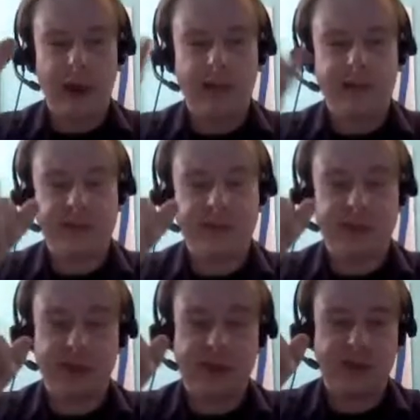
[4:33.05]
hands
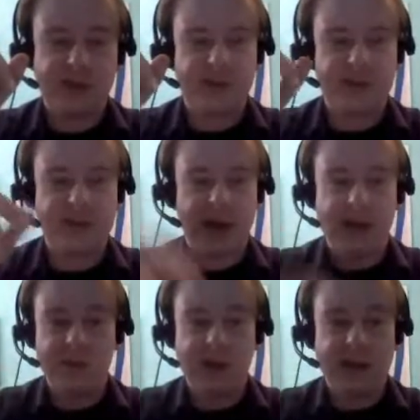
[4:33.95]
and gestures
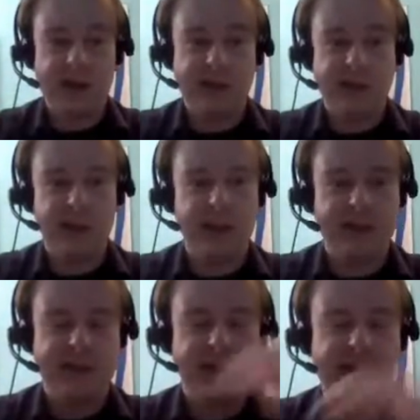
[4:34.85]
and making
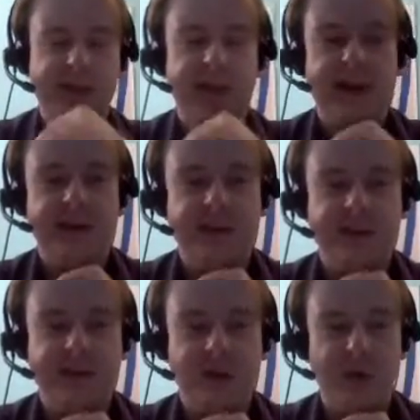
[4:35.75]
signs in the sand
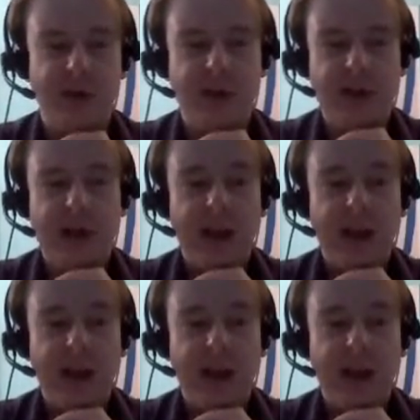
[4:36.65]
and so on.